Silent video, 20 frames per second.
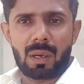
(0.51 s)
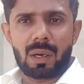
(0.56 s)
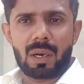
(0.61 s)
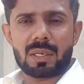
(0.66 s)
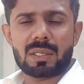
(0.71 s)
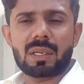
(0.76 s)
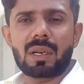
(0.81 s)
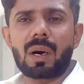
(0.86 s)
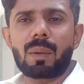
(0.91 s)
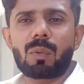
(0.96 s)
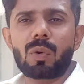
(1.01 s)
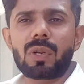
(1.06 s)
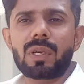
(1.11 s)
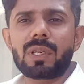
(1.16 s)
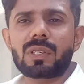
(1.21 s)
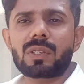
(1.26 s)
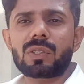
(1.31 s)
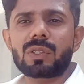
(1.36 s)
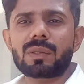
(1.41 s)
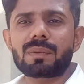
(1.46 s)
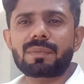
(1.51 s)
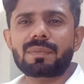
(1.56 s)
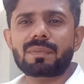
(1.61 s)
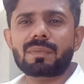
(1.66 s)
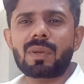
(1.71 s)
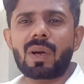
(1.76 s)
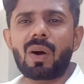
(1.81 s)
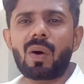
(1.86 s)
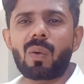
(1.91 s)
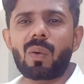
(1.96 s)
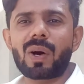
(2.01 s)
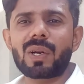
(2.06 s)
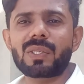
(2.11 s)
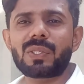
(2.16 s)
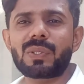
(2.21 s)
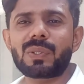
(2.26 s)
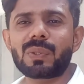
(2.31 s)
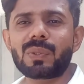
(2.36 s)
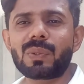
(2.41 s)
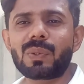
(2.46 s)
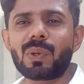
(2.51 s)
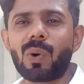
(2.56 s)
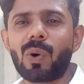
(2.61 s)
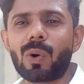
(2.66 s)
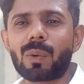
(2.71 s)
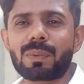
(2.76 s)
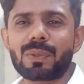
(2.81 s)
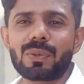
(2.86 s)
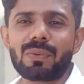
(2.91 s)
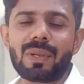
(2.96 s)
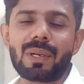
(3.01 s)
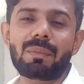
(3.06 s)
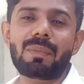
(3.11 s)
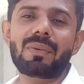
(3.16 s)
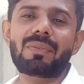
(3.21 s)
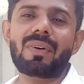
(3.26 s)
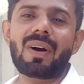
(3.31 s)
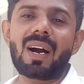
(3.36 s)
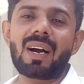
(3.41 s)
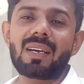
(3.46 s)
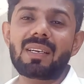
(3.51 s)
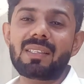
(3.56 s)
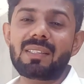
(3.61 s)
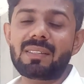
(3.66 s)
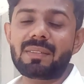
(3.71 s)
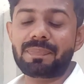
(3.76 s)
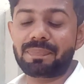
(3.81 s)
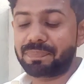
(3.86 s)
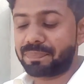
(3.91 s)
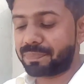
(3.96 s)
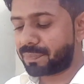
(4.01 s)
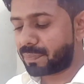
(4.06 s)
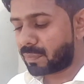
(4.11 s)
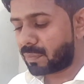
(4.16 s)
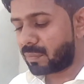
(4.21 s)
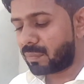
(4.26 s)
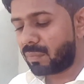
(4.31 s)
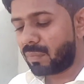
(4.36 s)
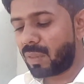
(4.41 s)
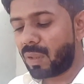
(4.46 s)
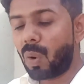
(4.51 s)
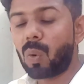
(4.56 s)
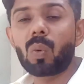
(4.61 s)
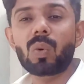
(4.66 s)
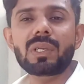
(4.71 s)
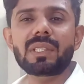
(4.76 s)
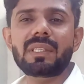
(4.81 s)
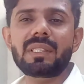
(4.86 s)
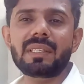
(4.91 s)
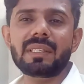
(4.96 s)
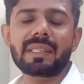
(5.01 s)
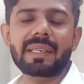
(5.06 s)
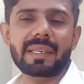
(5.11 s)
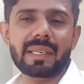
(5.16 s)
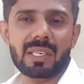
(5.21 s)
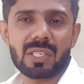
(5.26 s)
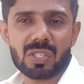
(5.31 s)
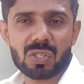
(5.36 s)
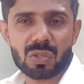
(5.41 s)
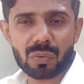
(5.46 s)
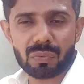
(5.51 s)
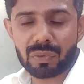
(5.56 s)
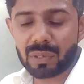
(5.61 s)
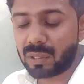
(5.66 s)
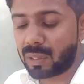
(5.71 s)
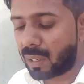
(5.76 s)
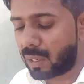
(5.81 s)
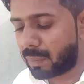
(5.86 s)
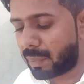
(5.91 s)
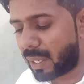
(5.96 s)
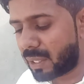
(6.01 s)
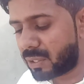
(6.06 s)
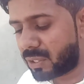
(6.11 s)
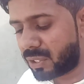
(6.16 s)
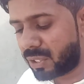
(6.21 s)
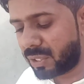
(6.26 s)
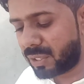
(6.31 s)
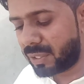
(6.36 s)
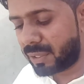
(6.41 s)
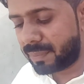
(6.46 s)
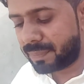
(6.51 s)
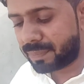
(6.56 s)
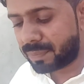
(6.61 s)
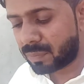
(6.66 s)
Assalamu alaikum. How are you? Hope you will be fine with the grace of Allah Almighty.